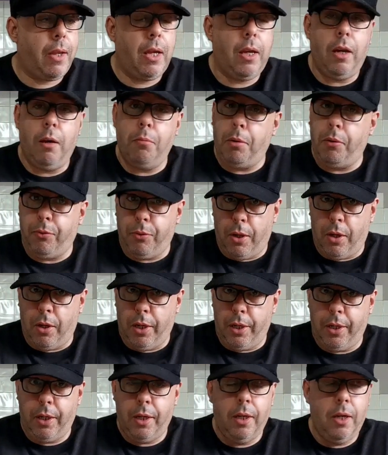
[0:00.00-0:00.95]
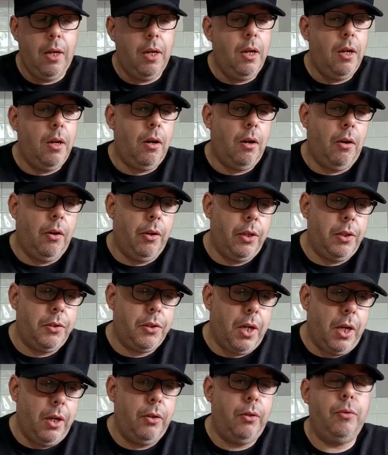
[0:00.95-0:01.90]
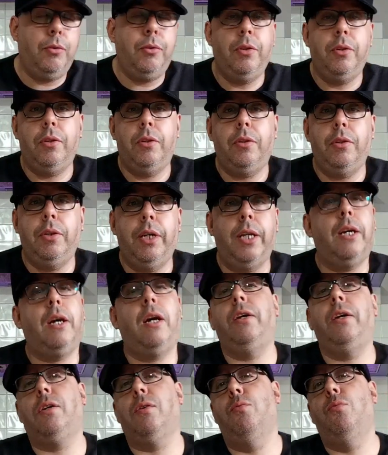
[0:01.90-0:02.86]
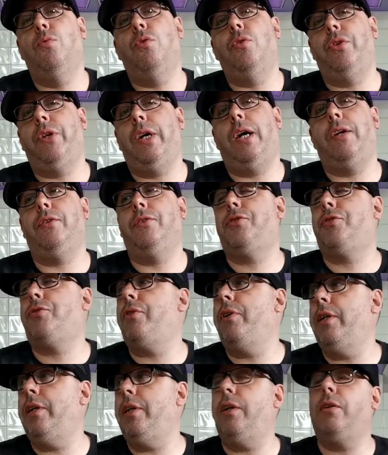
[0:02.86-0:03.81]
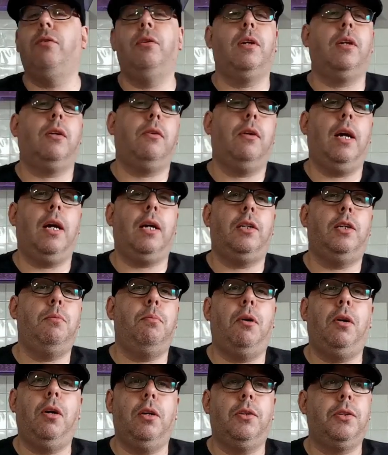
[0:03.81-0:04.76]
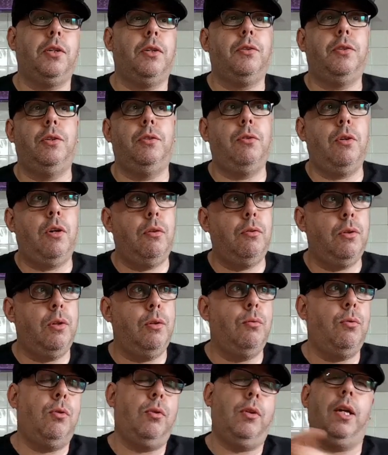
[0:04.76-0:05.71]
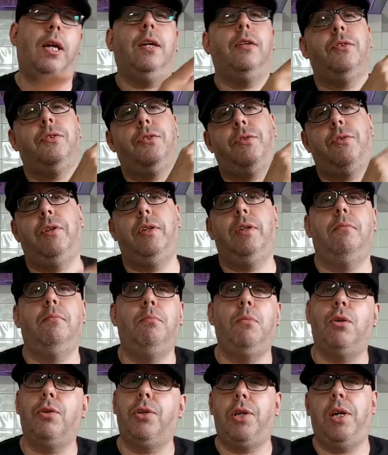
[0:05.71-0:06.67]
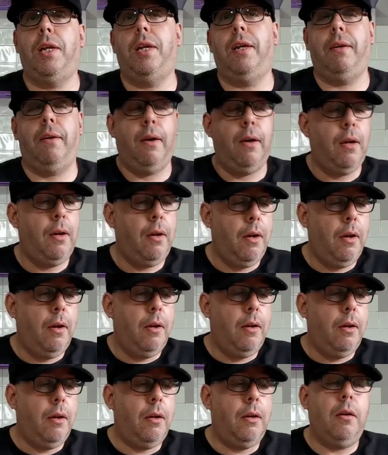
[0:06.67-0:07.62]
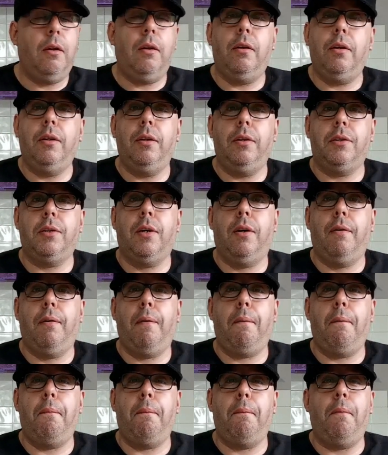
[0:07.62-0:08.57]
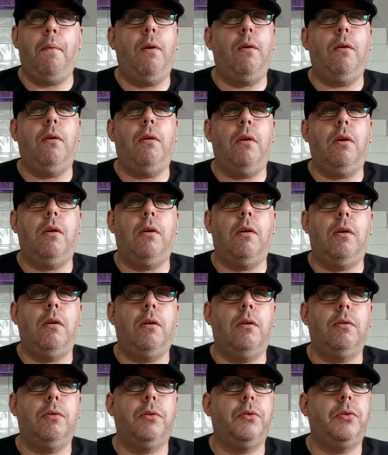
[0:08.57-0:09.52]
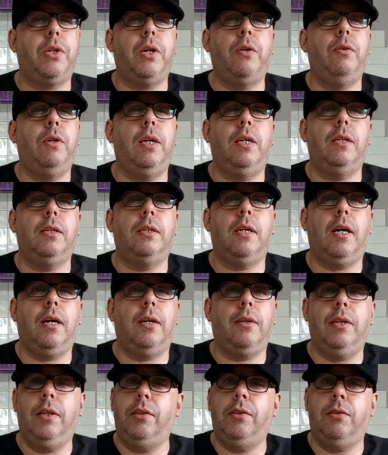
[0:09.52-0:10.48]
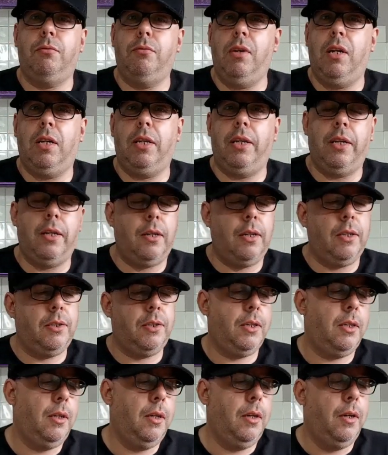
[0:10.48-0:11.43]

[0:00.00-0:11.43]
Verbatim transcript: It'll be fine on its own, you know you can walk down the street, you go in Greggs, you buy a sausage roll, you walk down the street, mushing it, and it's like, oh, so needed that, these are really nice.